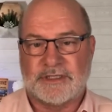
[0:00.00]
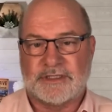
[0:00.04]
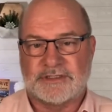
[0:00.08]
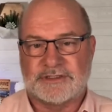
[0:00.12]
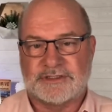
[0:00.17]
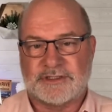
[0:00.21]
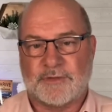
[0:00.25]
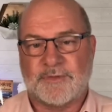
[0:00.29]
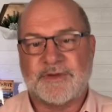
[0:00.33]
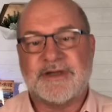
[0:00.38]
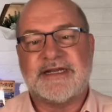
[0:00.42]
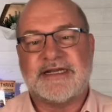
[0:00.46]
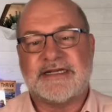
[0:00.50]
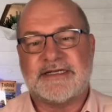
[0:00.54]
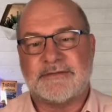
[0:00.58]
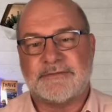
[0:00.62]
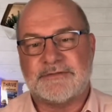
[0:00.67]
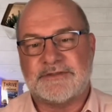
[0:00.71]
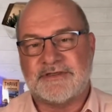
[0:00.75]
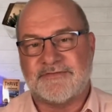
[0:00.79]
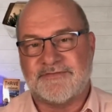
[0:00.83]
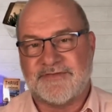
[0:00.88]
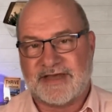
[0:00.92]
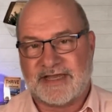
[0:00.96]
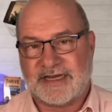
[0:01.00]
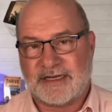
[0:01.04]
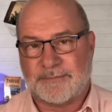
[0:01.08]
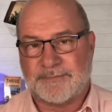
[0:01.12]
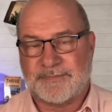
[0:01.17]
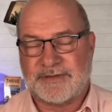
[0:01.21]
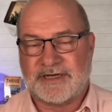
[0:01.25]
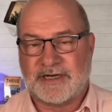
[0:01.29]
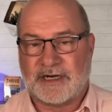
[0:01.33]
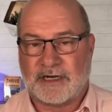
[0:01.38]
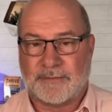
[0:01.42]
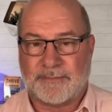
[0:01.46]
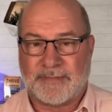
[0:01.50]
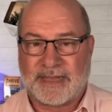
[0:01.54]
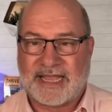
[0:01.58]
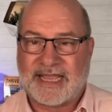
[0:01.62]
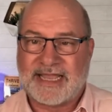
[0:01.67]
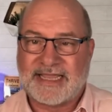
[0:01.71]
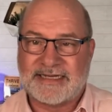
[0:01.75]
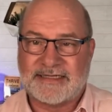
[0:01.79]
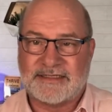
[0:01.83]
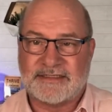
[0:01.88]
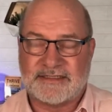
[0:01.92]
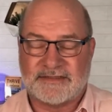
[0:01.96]
So we need to develop in our
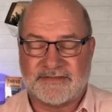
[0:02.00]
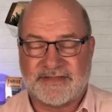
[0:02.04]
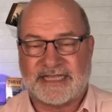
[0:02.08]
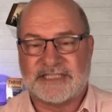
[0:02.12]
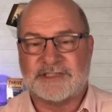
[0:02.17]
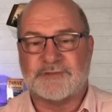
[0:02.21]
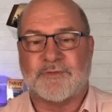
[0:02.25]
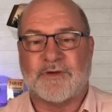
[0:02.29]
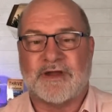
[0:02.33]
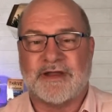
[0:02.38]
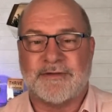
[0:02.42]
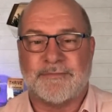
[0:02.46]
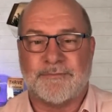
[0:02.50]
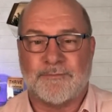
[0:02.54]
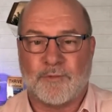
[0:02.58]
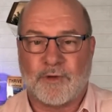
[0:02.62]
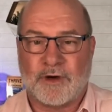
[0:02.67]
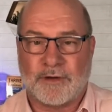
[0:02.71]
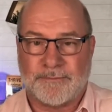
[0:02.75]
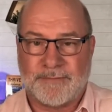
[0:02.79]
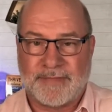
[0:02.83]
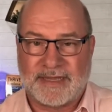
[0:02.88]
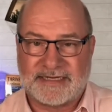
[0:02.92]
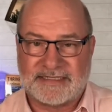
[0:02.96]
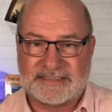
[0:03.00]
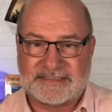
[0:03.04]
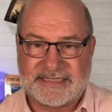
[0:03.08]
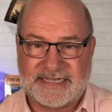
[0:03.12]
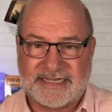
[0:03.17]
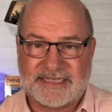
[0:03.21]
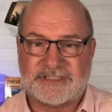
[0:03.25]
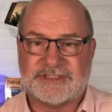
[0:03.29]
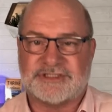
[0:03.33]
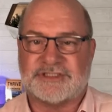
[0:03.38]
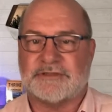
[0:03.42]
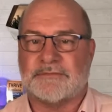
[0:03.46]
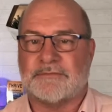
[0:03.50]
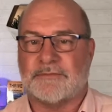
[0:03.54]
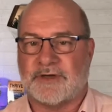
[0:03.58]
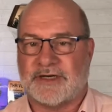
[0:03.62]
mind, and that's why where meditation,